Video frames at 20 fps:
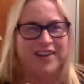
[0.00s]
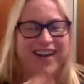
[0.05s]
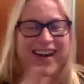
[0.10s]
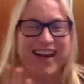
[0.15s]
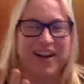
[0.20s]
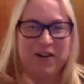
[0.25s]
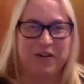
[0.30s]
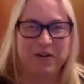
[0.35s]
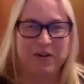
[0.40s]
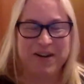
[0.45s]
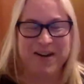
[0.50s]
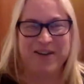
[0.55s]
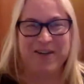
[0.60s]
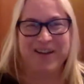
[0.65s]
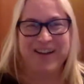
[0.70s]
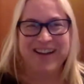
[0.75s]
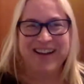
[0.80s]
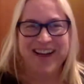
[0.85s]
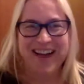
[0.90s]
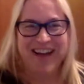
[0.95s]
I don't know.
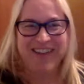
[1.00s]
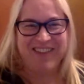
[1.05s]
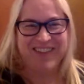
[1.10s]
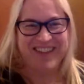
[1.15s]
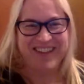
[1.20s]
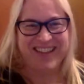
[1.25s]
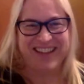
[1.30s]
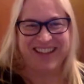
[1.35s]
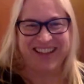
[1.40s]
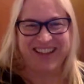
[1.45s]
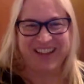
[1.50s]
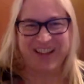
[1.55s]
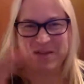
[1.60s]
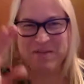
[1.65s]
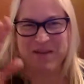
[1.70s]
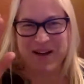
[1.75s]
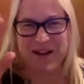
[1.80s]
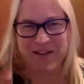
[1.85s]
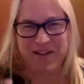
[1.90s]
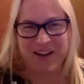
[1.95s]
I'll be thinking
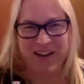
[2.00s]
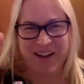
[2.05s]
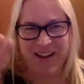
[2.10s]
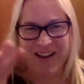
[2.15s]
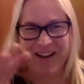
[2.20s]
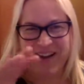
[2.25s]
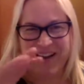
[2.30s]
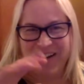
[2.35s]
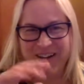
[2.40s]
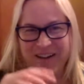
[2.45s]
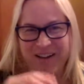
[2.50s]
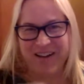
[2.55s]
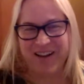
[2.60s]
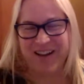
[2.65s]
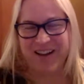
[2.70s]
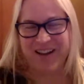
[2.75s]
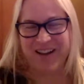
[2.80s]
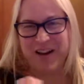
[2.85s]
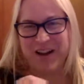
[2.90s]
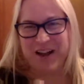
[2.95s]
about
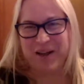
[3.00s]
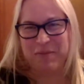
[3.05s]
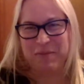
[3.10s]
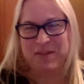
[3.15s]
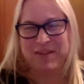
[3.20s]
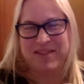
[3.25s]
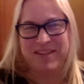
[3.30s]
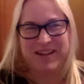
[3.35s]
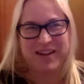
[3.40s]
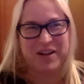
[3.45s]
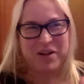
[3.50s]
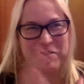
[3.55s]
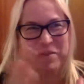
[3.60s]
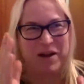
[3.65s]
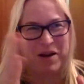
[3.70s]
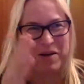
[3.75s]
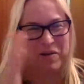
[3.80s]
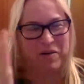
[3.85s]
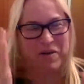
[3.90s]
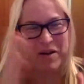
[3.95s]

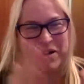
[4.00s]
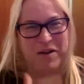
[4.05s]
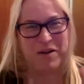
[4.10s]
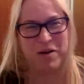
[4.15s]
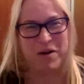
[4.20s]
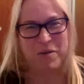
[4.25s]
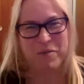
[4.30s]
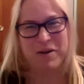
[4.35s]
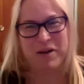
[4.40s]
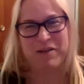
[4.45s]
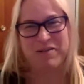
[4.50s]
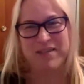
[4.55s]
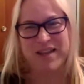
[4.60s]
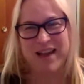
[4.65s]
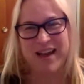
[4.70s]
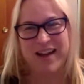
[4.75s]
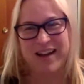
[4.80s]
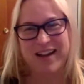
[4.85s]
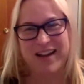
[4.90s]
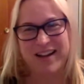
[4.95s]
about
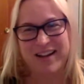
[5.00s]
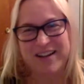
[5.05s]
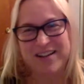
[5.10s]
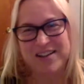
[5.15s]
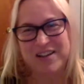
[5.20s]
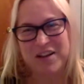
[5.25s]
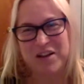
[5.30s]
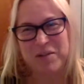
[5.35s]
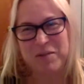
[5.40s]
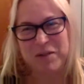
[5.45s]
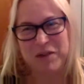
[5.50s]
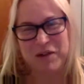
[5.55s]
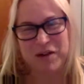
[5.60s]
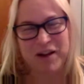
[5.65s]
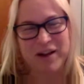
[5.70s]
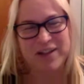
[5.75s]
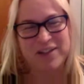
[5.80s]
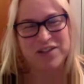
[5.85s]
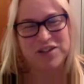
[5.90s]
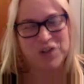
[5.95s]
that, and it's going to be
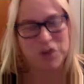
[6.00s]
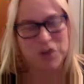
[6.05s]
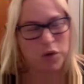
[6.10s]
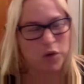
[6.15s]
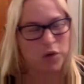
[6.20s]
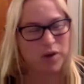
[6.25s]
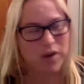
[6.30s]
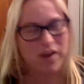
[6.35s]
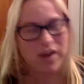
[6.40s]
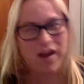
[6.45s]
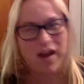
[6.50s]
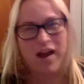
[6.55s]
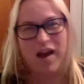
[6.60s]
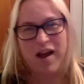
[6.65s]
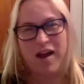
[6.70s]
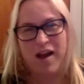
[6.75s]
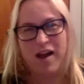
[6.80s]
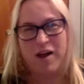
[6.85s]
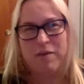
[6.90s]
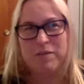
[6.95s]
great. So
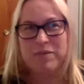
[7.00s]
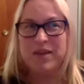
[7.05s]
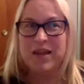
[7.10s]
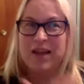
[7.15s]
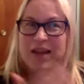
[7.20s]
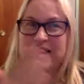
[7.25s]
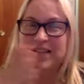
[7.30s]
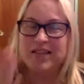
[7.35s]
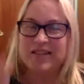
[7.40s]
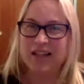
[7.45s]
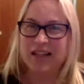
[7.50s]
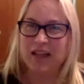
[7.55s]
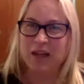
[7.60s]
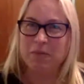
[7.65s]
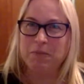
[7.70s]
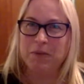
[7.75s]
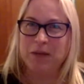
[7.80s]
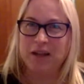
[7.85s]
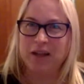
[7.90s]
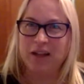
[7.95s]
see light,
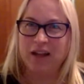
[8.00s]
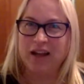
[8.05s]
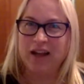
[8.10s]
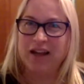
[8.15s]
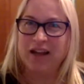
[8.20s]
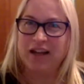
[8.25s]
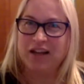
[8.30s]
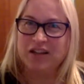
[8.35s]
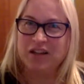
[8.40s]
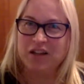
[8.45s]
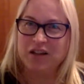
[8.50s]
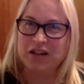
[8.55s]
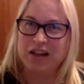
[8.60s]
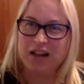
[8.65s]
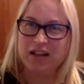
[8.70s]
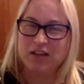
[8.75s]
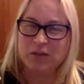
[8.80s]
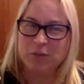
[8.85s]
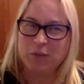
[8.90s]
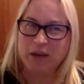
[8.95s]
be light. Until
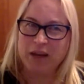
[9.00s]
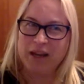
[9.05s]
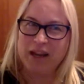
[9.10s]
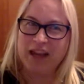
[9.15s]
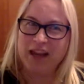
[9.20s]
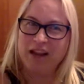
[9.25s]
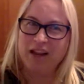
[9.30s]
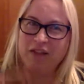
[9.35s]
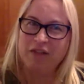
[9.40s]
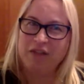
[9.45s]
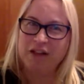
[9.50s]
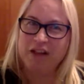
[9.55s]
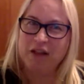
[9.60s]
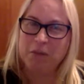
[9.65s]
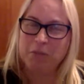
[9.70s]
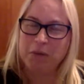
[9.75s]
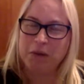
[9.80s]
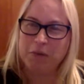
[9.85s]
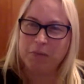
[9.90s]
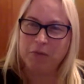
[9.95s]
next week, elevate the
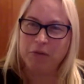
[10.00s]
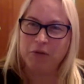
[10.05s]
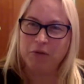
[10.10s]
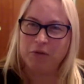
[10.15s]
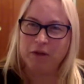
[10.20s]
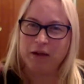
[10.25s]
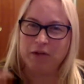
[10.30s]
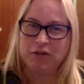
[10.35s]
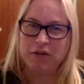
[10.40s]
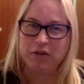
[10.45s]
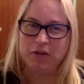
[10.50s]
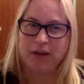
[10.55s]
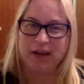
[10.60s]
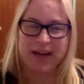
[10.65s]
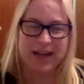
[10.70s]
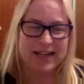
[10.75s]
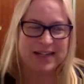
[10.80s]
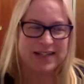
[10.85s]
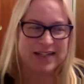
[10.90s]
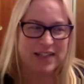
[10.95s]
people around you. And I
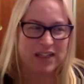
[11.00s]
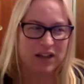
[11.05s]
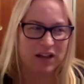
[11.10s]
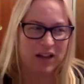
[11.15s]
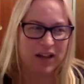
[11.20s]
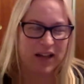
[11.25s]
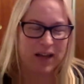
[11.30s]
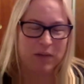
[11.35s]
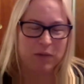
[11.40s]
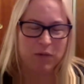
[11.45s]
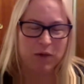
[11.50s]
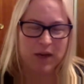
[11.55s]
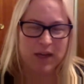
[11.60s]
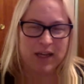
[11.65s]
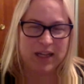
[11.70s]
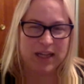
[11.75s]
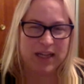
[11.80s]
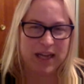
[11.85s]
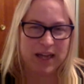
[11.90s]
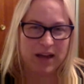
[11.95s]
still am running
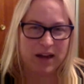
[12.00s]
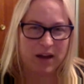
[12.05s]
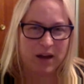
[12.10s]
that.